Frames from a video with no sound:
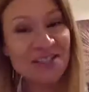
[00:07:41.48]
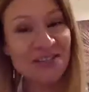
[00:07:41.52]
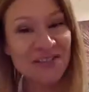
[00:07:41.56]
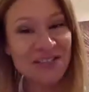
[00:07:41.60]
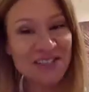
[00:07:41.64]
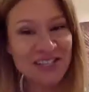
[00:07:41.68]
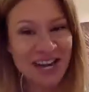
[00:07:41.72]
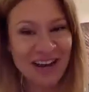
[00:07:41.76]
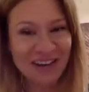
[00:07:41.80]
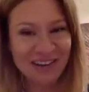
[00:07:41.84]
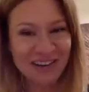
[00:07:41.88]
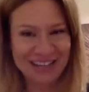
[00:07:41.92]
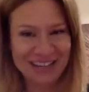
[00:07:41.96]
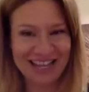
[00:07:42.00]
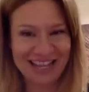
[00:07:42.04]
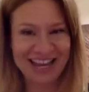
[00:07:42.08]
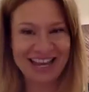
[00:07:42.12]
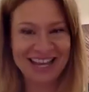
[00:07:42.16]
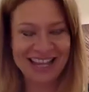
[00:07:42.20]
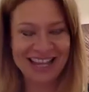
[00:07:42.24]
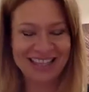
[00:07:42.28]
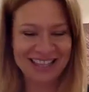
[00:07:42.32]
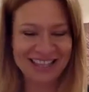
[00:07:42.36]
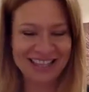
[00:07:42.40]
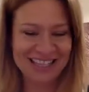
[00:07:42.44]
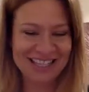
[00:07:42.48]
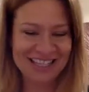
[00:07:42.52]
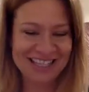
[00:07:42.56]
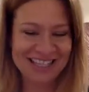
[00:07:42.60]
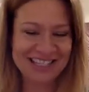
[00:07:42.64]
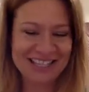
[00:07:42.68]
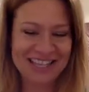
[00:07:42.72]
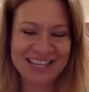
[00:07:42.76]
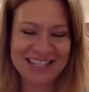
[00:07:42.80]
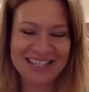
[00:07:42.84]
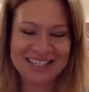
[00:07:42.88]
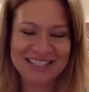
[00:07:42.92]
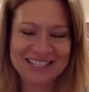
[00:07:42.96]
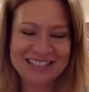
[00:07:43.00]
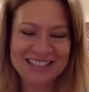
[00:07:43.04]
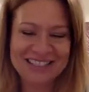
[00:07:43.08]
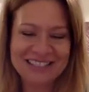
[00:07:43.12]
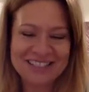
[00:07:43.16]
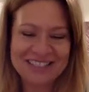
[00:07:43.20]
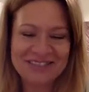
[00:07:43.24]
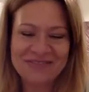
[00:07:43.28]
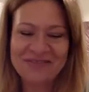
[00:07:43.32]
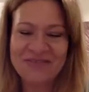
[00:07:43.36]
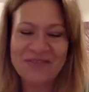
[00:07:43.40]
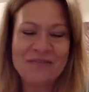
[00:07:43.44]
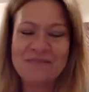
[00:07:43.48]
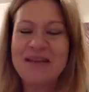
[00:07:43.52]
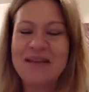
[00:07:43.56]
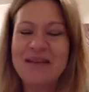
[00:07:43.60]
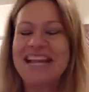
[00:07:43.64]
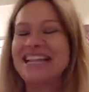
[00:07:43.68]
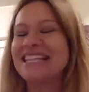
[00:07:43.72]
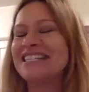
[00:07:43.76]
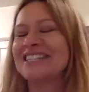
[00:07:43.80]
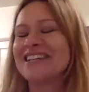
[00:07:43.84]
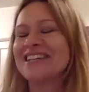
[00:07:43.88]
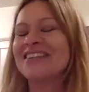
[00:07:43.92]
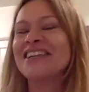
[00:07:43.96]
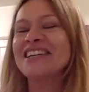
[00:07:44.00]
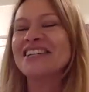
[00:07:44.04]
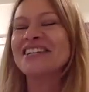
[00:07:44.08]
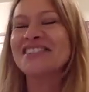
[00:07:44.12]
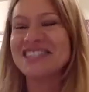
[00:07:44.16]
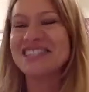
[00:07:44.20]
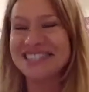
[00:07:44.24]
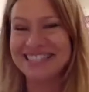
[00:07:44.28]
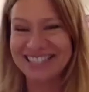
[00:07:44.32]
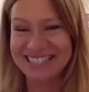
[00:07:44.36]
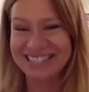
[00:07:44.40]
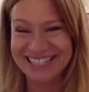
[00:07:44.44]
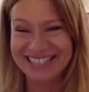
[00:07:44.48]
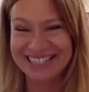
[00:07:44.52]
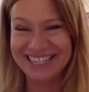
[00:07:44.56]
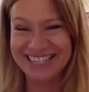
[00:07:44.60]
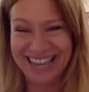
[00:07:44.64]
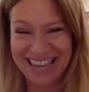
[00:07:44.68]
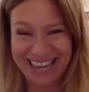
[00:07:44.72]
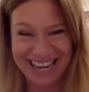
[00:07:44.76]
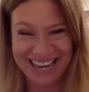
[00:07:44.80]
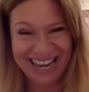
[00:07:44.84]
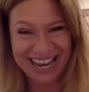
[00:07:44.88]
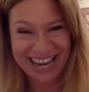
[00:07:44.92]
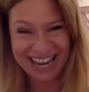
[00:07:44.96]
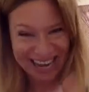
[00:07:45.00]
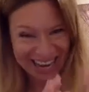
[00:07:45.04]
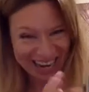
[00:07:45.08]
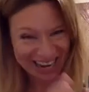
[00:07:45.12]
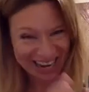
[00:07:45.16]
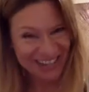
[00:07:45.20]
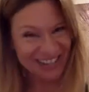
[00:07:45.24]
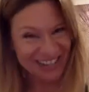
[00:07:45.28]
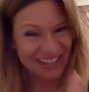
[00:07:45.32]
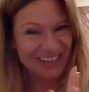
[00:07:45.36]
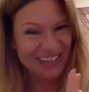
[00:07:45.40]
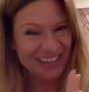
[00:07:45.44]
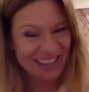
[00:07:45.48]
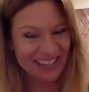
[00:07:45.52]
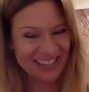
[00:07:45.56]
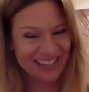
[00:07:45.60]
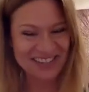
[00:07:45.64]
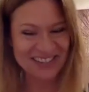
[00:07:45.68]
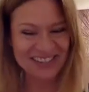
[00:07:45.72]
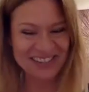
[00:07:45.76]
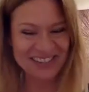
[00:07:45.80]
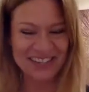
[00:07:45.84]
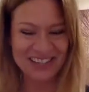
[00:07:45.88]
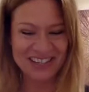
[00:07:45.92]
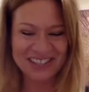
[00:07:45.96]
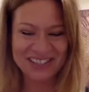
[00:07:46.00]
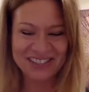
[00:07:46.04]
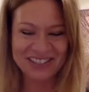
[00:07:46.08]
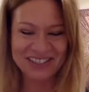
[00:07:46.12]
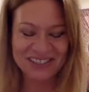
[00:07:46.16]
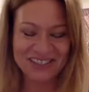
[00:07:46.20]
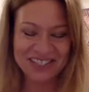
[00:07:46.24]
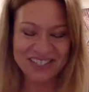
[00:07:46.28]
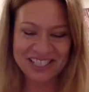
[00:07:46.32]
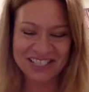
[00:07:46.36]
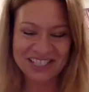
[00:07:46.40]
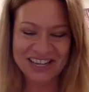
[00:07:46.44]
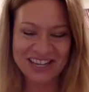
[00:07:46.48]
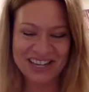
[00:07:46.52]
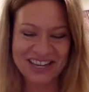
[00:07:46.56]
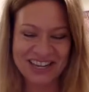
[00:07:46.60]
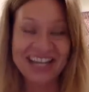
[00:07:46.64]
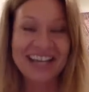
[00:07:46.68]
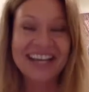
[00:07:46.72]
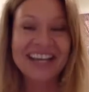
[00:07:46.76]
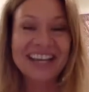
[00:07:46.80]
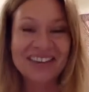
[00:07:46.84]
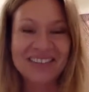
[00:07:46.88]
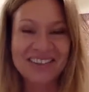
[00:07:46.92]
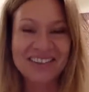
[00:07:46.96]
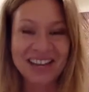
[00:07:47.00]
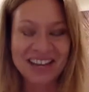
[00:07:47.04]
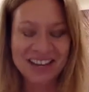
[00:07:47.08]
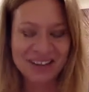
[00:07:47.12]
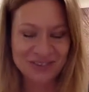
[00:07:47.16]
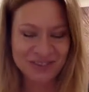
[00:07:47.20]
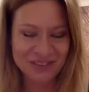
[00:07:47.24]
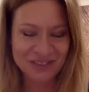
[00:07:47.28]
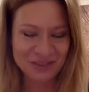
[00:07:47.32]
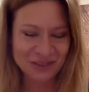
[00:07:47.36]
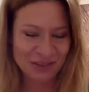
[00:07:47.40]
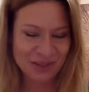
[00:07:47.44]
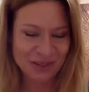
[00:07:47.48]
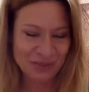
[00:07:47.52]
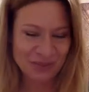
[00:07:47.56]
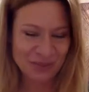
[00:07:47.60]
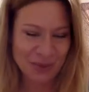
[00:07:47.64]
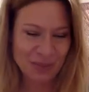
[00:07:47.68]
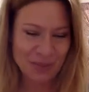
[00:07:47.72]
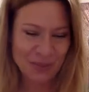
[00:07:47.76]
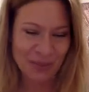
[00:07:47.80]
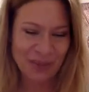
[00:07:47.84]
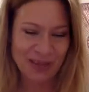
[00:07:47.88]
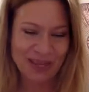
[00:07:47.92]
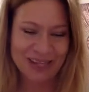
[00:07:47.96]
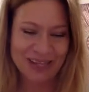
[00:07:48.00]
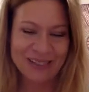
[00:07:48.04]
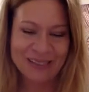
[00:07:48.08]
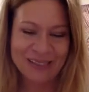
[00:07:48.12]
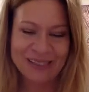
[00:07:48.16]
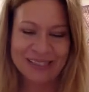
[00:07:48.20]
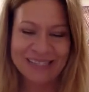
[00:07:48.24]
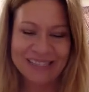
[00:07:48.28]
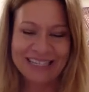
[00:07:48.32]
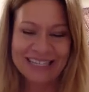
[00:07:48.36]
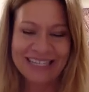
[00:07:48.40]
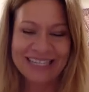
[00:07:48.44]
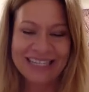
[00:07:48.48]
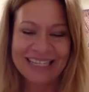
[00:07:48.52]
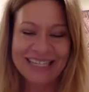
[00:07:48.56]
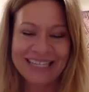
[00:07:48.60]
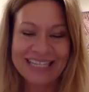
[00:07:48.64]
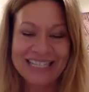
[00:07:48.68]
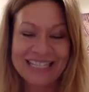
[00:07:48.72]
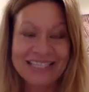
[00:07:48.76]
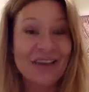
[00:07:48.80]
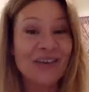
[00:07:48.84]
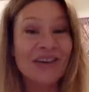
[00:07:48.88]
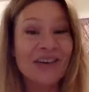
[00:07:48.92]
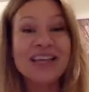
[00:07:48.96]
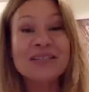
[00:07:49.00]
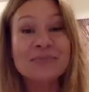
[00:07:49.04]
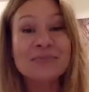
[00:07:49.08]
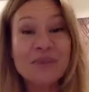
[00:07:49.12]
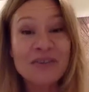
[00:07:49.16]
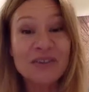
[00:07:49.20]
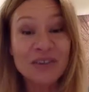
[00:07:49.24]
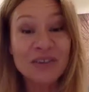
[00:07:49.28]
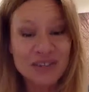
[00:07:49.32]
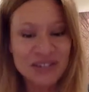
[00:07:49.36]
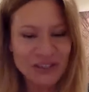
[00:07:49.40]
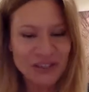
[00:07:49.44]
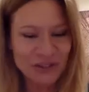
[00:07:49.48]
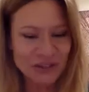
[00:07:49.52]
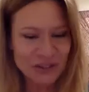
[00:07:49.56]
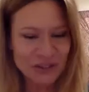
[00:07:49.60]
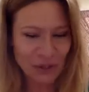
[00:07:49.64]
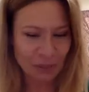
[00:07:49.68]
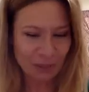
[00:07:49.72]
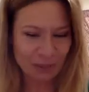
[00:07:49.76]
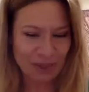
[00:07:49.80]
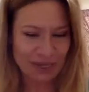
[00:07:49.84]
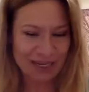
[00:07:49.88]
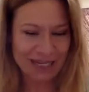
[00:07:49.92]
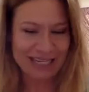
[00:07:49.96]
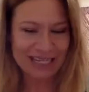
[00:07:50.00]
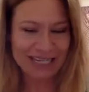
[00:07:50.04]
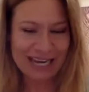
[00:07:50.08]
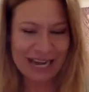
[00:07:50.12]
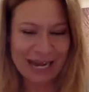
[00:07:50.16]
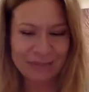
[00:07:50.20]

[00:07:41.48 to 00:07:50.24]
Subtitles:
for sharing that. I think that's for me so interesting to hear how you kind of started on this journey. I love to ask people that. So let's move on to your topic.